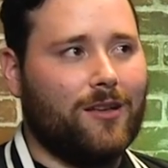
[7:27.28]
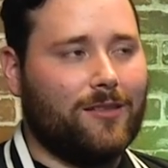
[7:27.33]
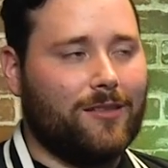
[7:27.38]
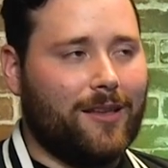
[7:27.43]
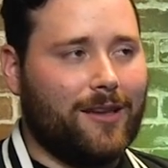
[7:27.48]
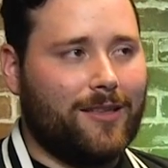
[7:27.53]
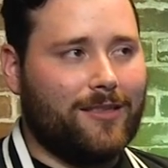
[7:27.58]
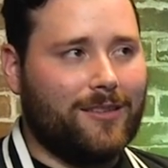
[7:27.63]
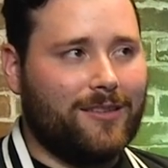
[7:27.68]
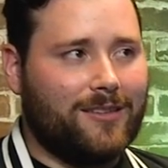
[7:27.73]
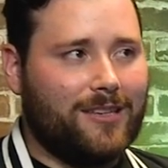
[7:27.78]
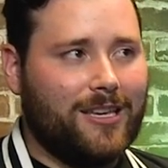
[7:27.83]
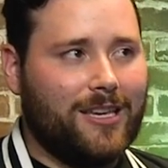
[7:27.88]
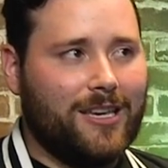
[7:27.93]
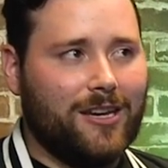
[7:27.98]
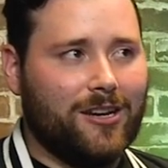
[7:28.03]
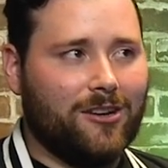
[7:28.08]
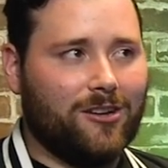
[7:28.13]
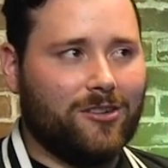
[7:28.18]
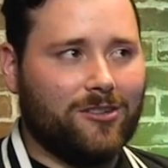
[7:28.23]
the
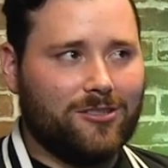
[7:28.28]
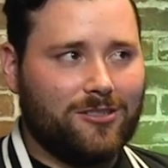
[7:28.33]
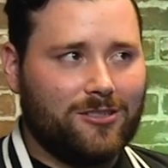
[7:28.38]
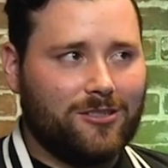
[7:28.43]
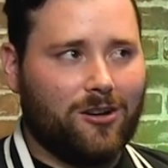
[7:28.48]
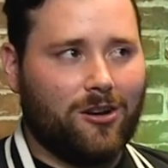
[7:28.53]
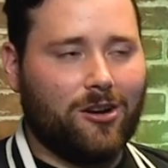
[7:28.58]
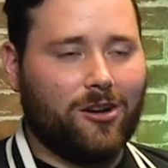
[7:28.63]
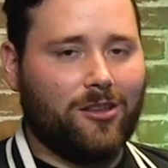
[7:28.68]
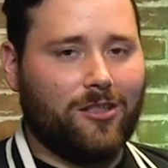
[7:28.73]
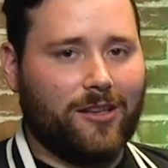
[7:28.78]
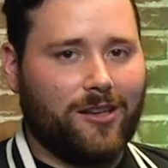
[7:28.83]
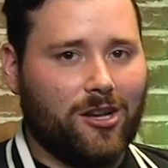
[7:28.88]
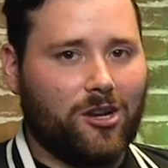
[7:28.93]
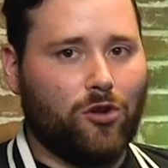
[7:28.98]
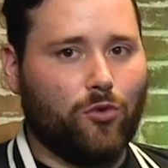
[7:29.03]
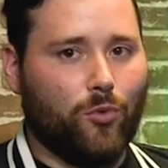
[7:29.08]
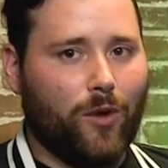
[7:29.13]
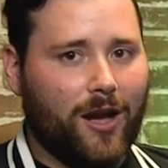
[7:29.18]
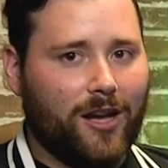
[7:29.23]
tiers aren't like a
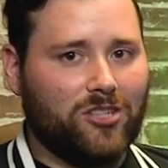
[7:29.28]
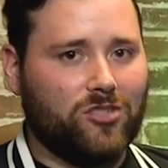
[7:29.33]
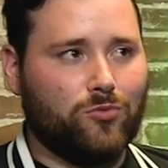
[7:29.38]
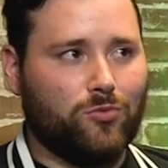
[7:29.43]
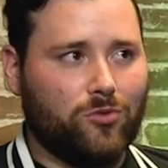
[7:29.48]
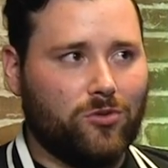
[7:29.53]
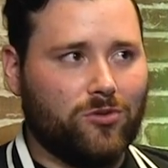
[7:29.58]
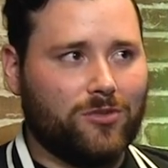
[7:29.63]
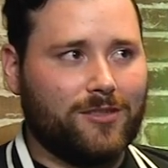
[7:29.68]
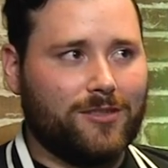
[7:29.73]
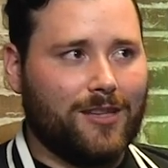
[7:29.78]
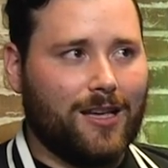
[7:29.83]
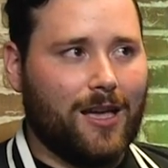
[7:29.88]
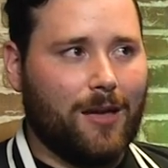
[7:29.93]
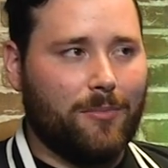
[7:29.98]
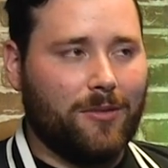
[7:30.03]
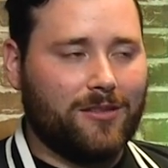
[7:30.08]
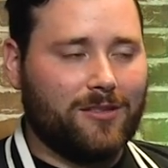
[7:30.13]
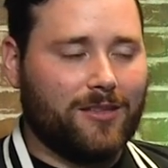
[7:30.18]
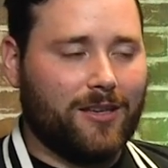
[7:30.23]
gradual
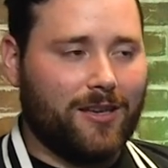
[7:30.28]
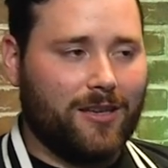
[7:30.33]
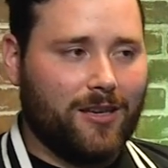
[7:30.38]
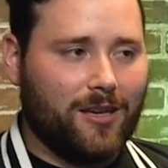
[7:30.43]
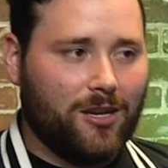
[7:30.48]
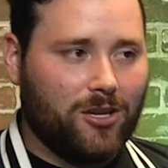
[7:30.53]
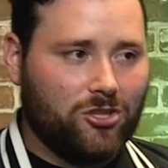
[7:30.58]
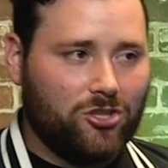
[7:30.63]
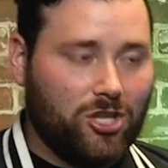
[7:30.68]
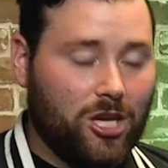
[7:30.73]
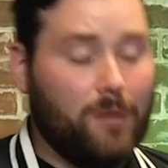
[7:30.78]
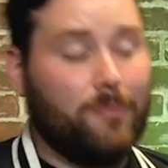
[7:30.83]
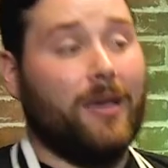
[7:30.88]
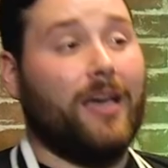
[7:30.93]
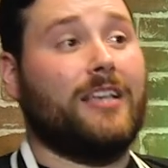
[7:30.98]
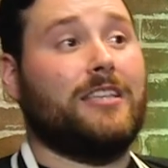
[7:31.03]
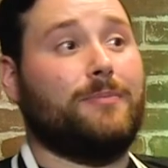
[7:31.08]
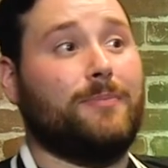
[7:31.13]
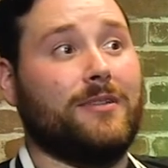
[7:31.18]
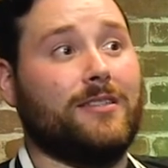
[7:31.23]
step. It's like cheap,
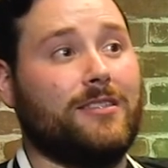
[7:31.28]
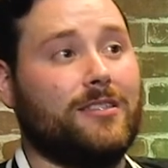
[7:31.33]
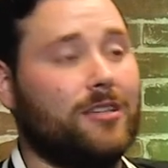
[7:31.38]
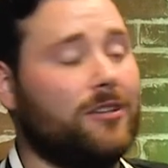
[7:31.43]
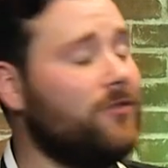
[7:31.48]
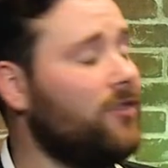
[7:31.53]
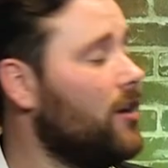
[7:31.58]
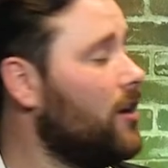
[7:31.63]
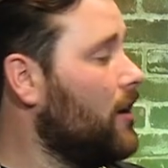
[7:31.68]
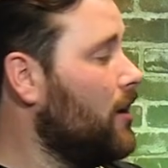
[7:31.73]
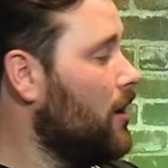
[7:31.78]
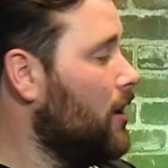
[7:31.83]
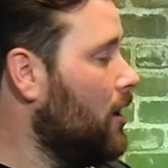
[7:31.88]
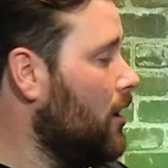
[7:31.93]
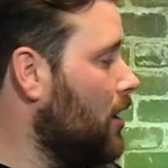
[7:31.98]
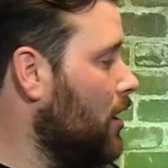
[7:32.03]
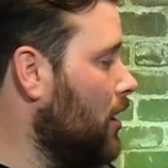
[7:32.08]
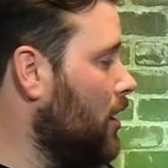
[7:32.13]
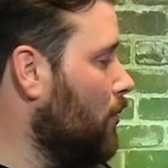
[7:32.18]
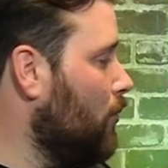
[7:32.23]
expensive.
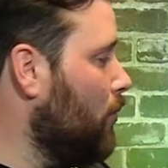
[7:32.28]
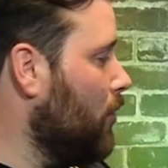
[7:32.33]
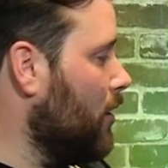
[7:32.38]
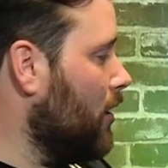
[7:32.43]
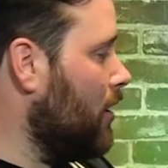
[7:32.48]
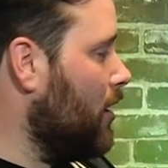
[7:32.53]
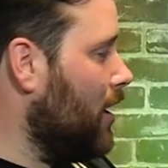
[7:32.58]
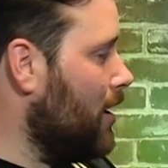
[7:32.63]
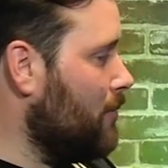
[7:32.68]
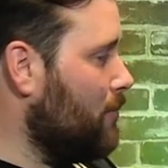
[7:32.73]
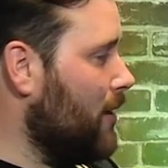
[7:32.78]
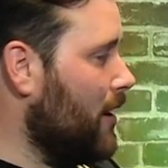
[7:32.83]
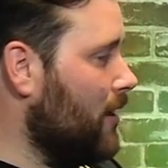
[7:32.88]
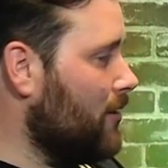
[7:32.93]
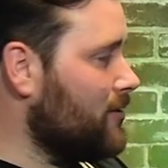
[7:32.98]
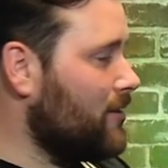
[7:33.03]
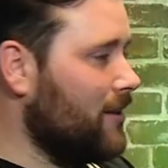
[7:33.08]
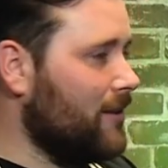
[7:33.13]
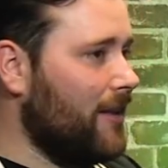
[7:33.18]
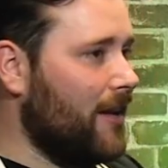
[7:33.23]
Where
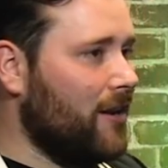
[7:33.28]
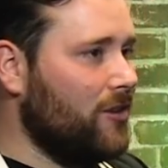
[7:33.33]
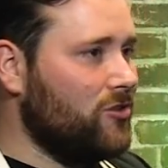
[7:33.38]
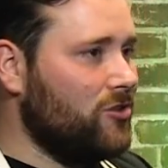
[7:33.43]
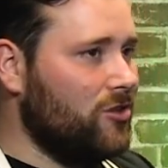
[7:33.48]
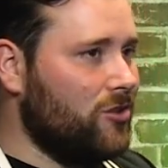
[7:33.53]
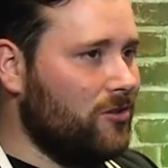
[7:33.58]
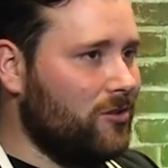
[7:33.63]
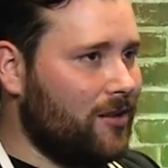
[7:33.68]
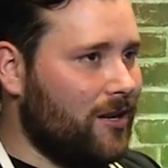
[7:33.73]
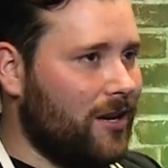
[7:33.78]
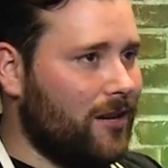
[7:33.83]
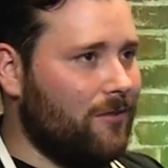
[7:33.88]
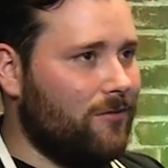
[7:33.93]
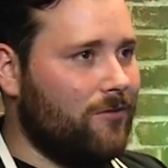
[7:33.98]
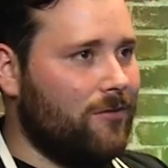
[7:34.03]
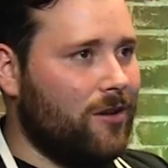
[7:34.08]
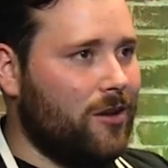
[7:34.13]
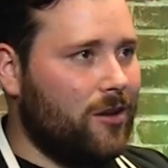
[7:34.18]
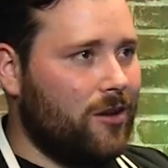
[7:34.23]
Unbounce allowed you to kind
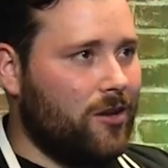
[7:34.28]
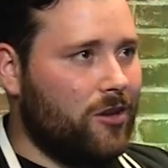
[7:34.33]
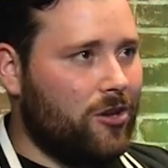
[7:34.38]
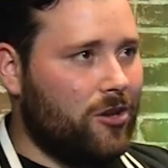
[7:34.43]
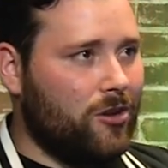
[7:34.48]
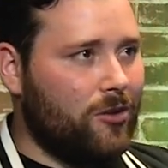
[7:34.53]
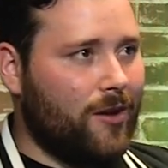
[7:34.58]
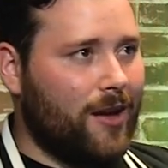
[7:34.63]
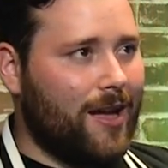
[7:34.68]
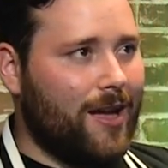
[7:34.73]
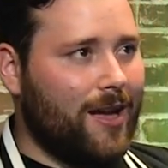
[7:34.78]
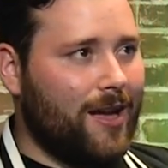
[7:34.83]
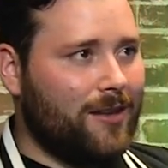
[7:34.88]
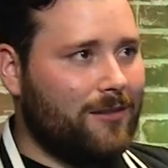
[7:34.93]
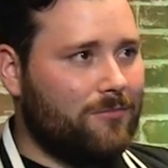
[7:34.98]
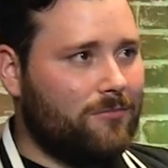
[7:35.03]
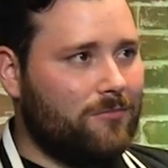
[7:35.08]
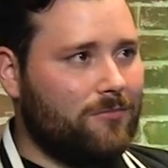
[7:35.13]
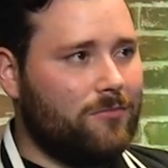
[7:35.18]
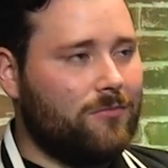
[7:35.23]
of, had